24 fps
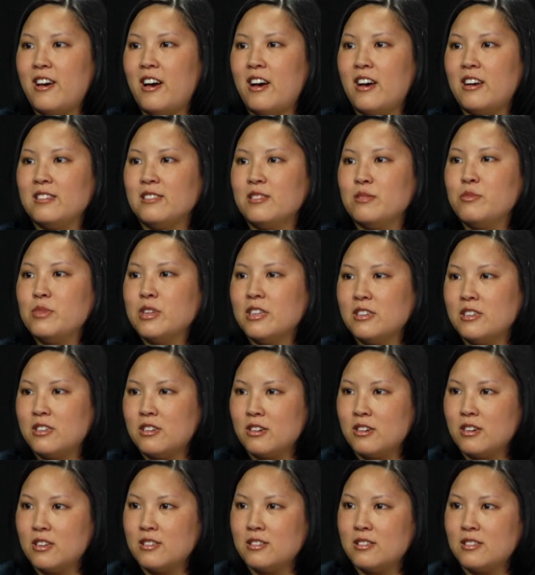It's a
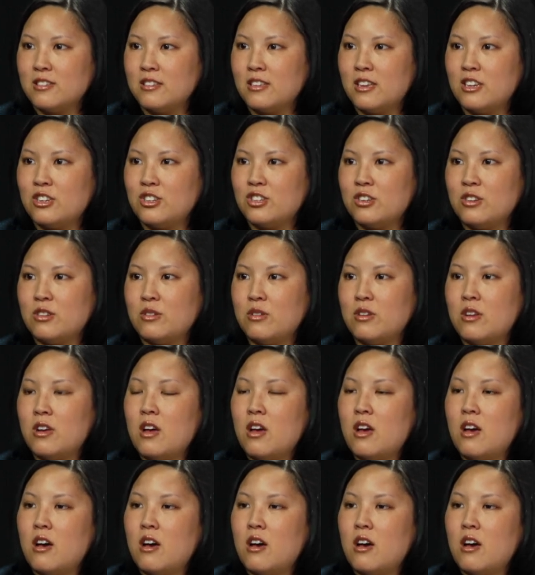military installation